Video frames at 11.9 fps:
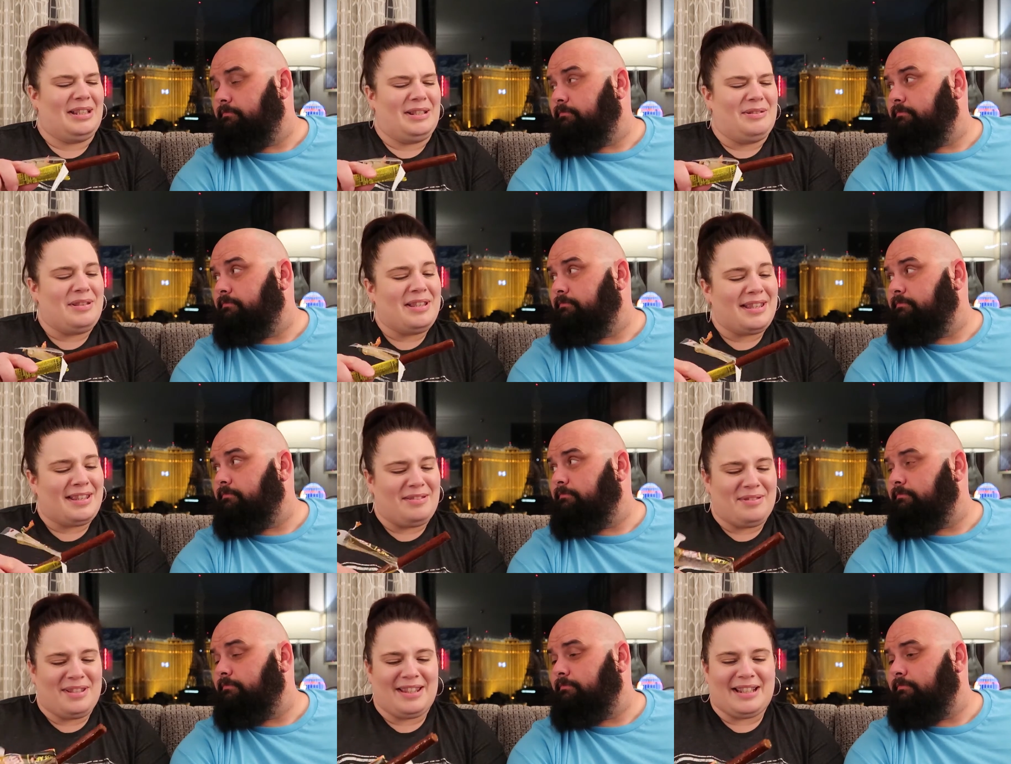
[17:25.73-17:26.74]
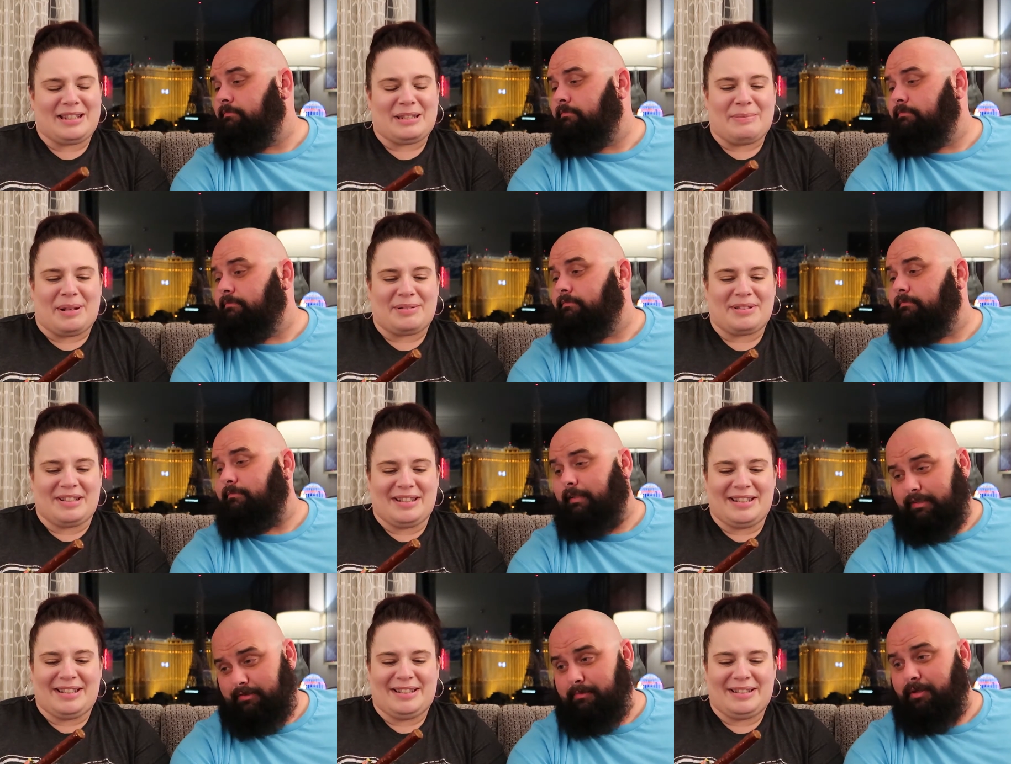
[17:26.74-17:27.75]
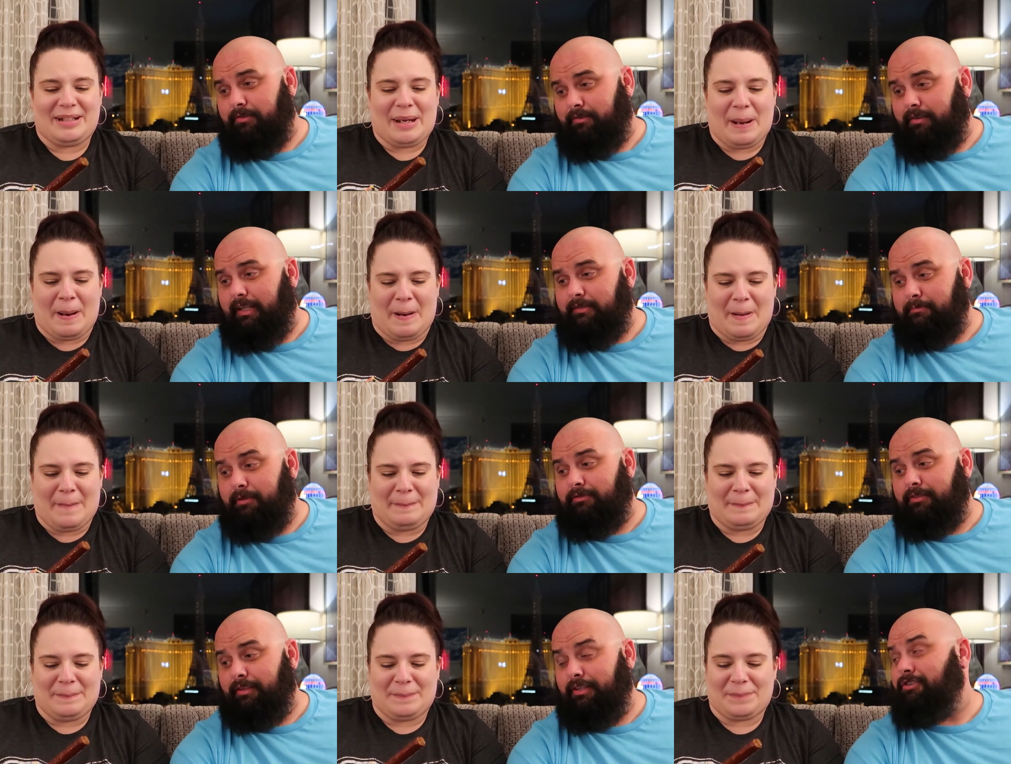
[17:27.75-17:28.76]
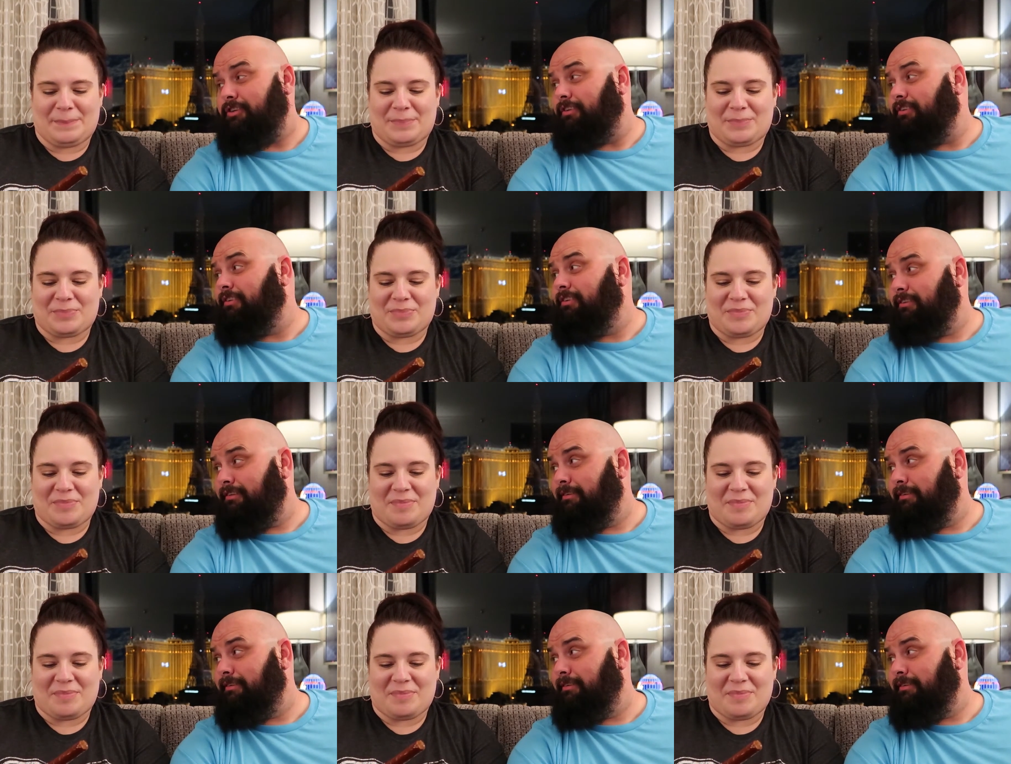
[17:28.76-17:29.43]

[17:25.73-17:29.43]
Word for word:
Speaker 1: You think you think that smells good? That smells
Speaker 2: that smells delicious.